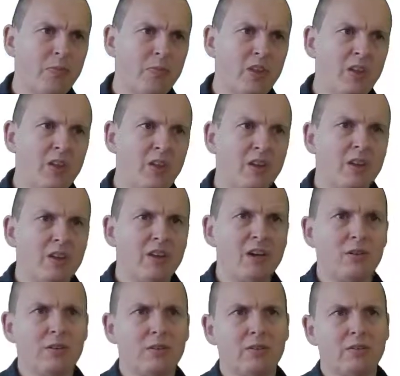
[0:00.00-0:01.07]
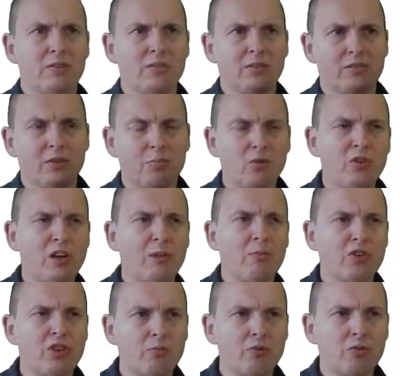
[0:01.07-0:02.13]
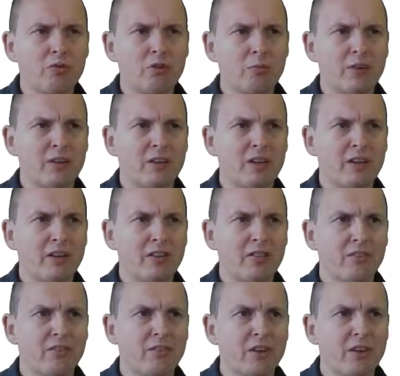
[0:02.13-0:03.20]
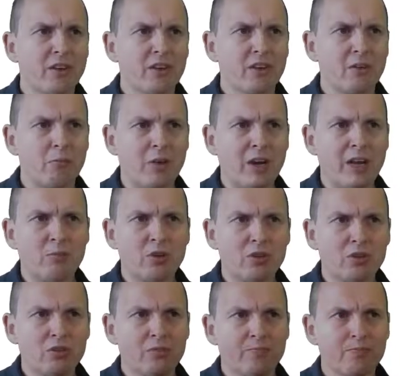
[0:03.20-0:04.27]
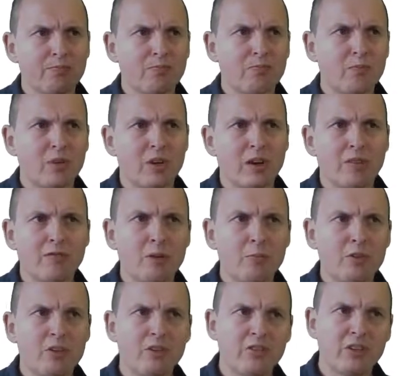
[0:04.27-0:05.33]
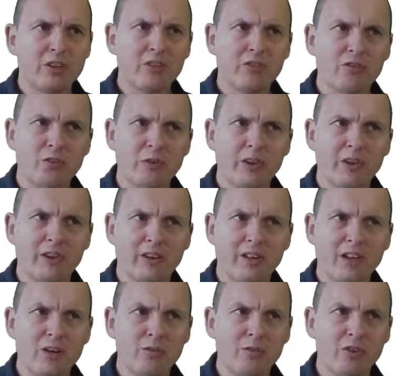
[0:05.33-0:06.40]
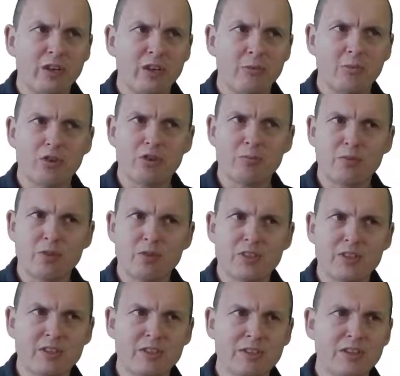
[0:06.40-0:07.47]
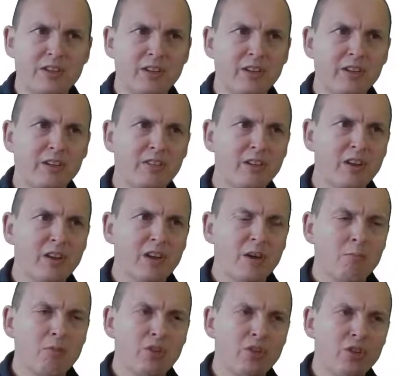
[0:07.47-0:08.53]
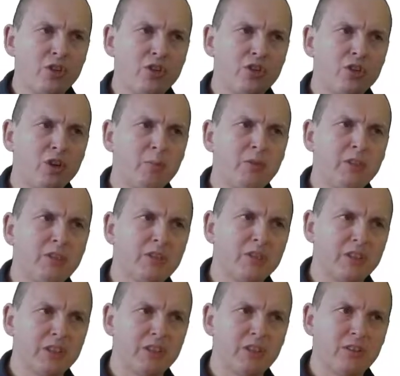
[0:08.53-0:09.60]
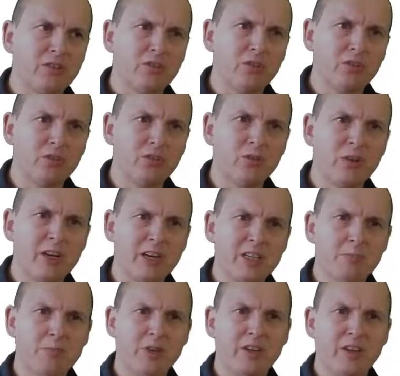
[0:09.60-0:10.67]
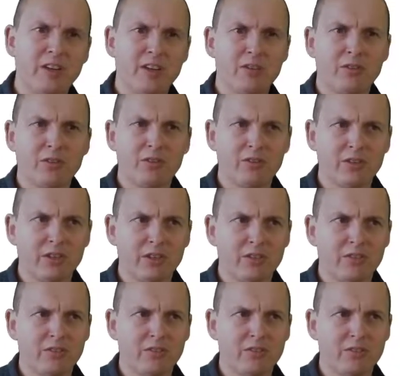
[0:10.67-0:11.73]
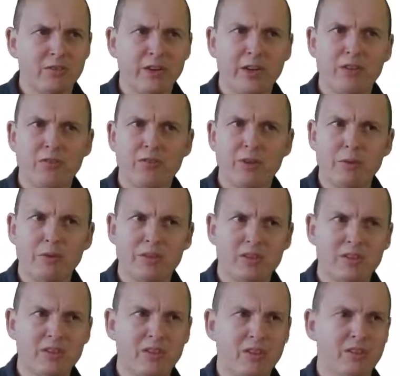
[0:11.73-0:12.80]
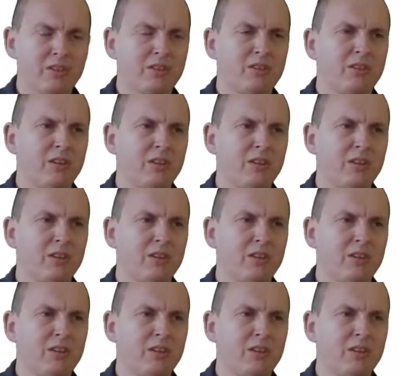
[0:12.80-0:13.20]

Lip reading: Now, a programmable chip would look a bit like this. A black box, where you have optical signals going in and out, and the box processes the signals, but not just optical signals, also high-speed electrical signals, radio frequency signals.